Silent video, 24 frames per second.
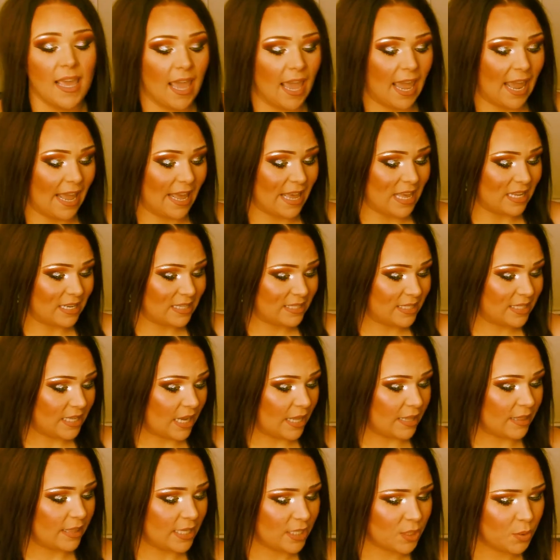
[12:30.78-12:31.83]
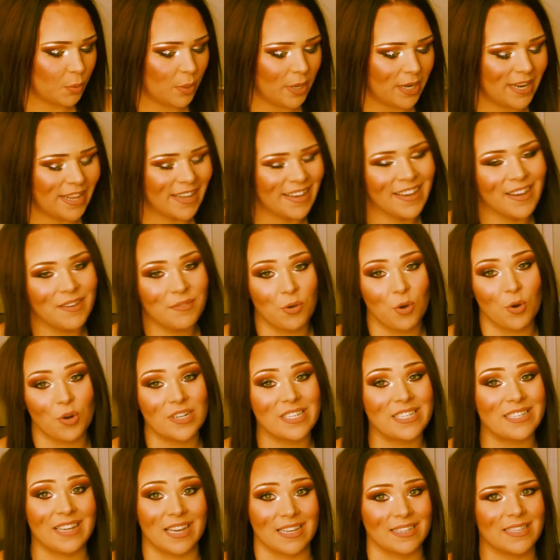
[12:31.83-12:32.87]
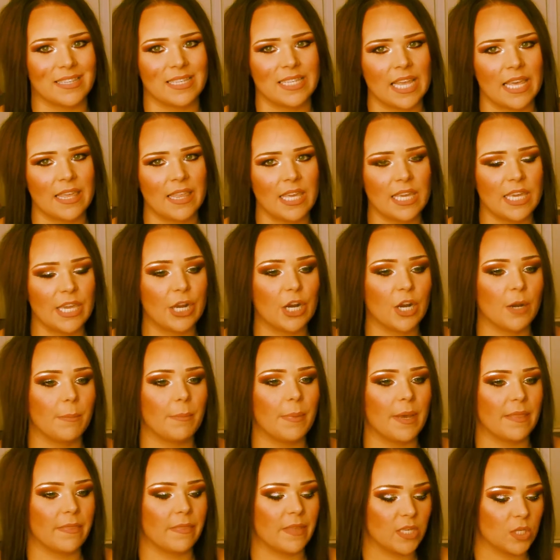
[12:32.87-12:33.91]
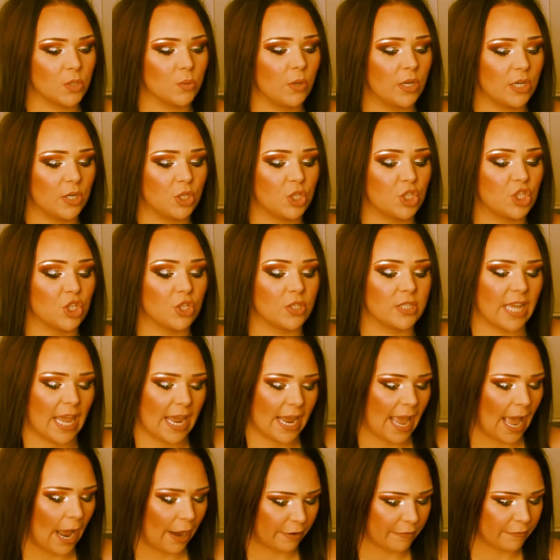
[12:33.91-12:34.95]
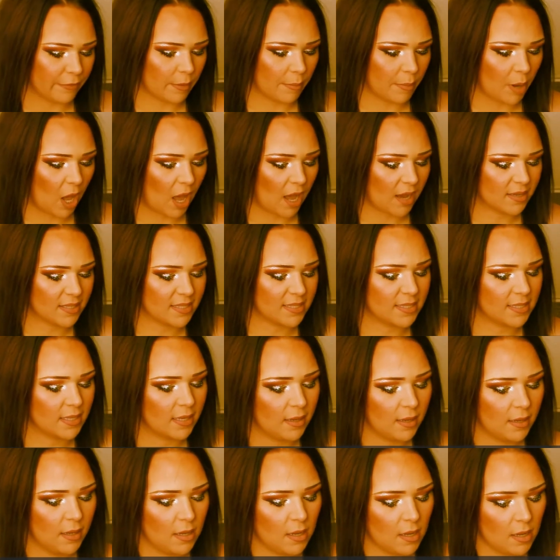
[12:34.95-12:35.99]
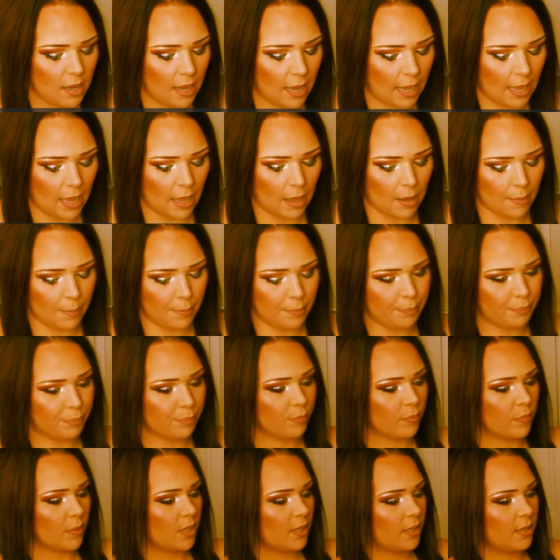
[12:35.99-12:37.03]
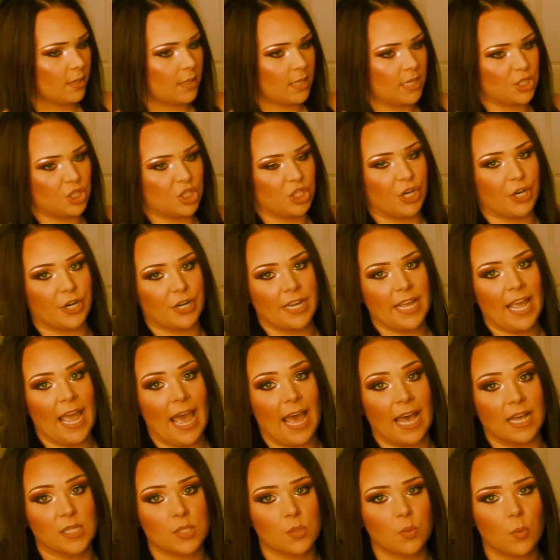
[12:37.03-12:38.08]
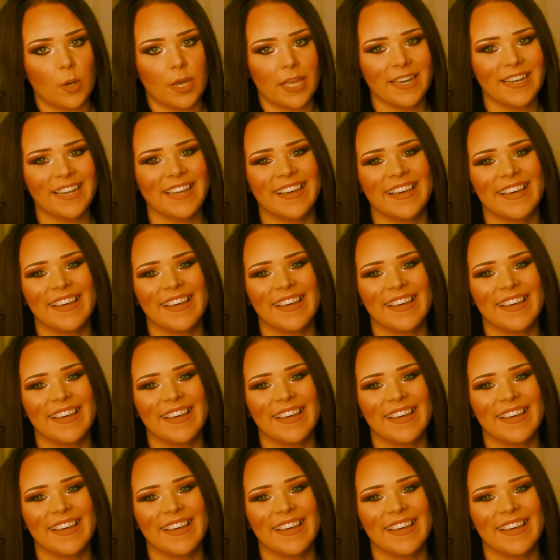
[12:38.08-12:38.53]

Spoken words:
And this one, of course, doesn't say the year, but this one she'll take out of the box because she already has one.